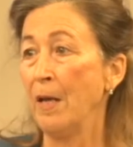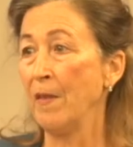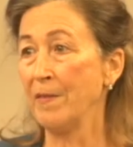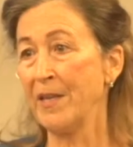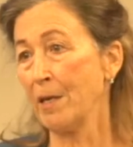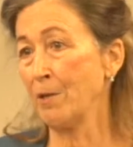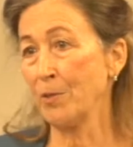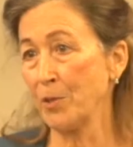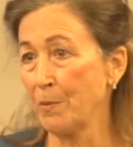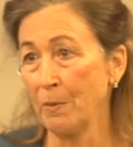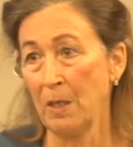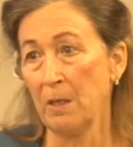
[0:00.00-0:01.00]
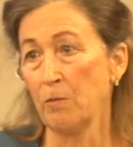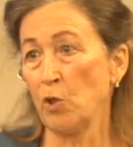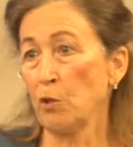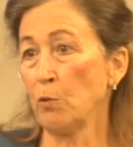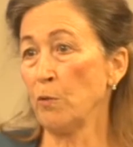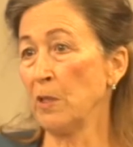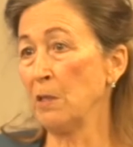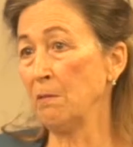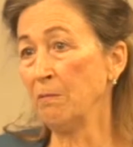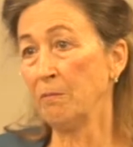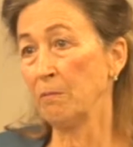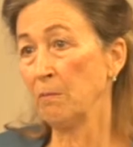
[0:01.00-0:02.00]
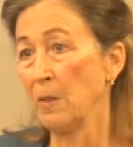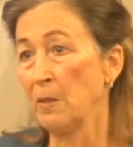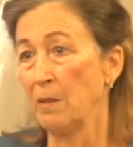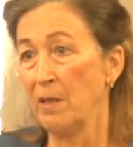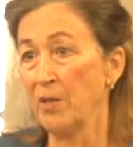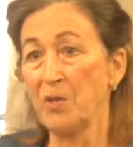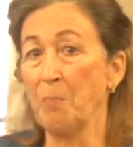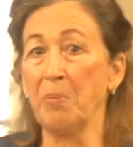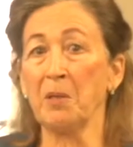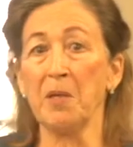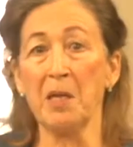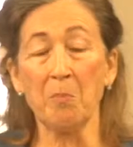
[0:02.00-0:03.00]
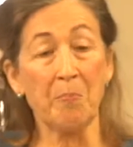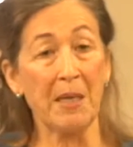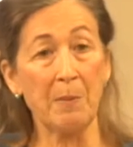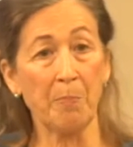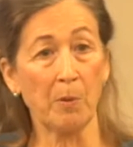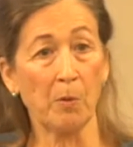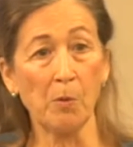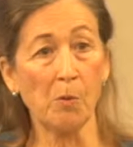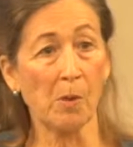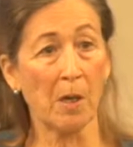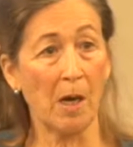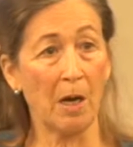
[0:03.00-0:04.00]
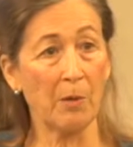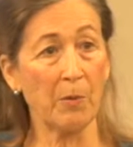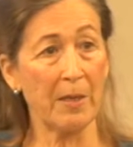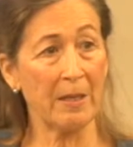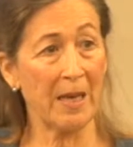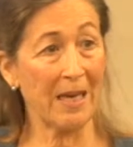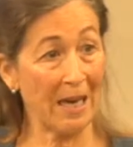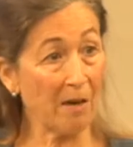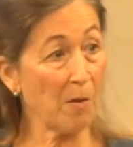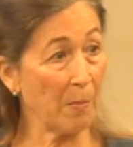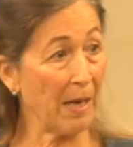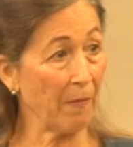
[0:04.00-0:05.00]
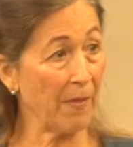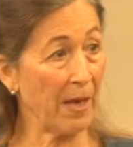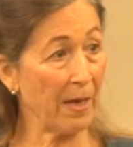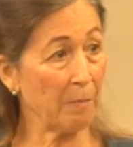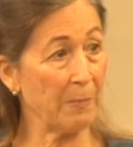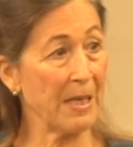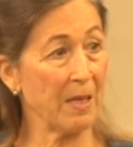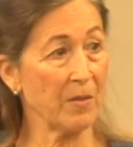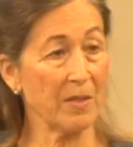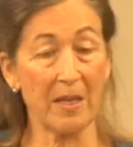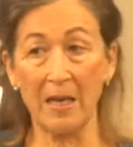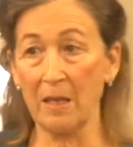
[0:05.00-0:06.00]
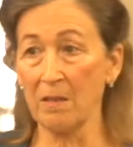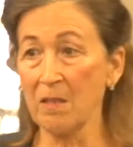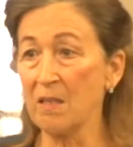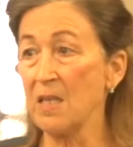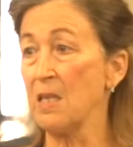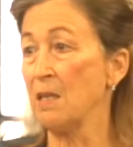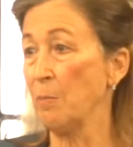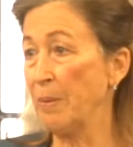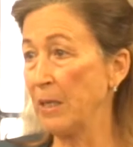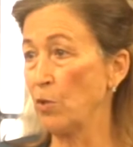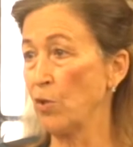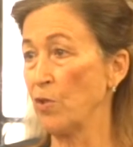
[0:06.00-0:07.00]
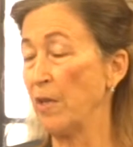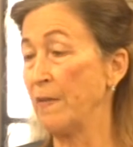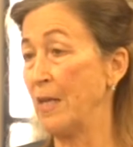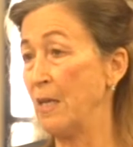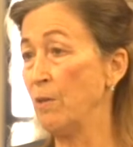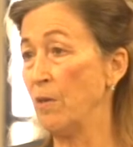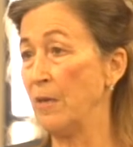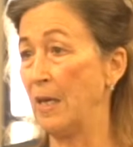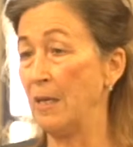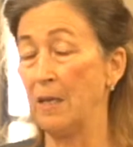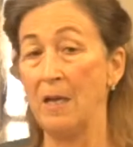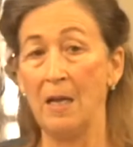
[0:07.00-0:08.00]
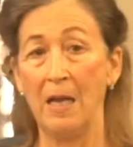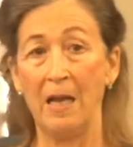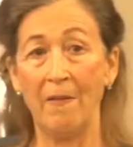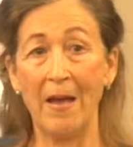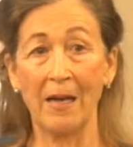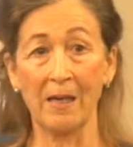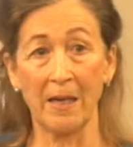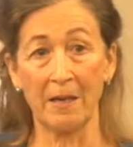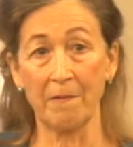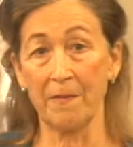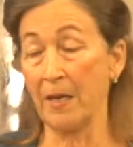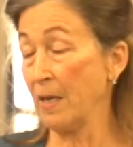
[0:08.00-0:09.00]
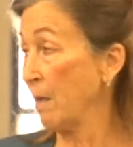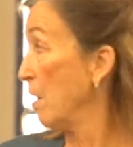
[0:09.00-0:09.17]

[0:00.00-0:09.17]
that there's children, there's 1 billion people who are hungry. They care about that because they can see the pictures on the internet and that kind of thing.